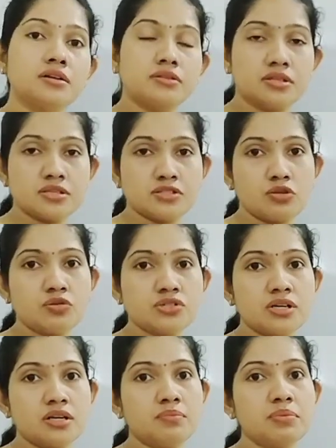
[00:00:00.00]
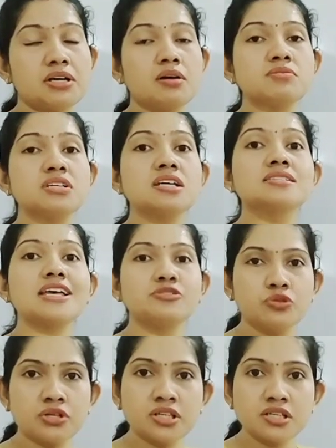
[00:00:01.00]
the solution becomes a
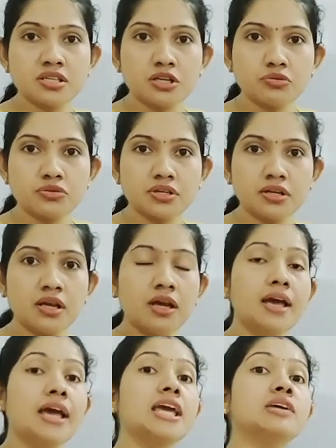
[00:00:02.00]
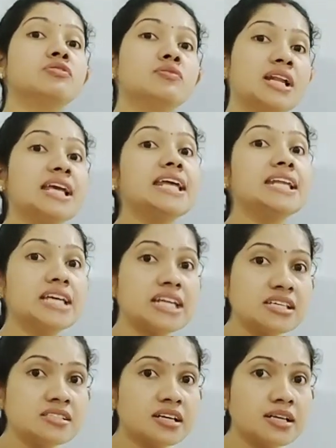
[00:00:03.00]
saturated solution, if we will
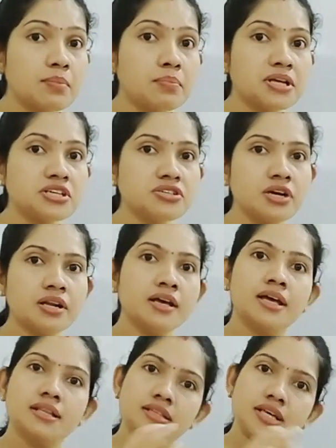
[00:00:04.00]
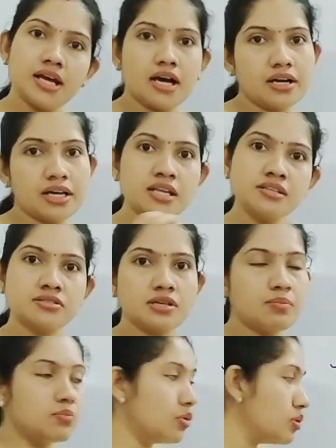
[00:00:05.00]
increase the temperature, then again
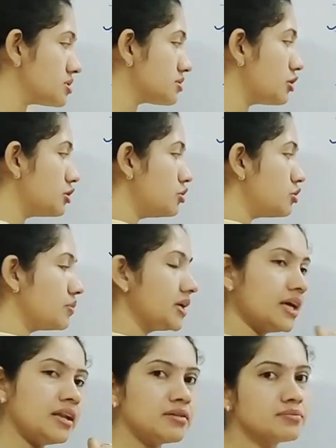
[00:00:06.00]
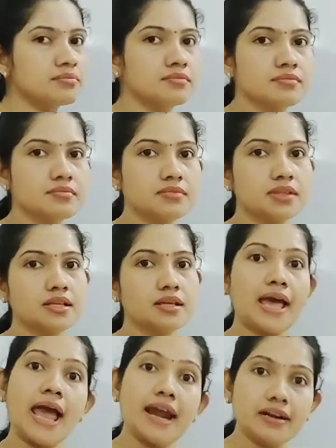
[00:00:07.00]
some more solute we can
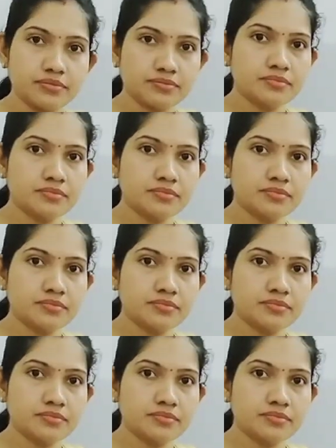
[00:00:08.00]
add,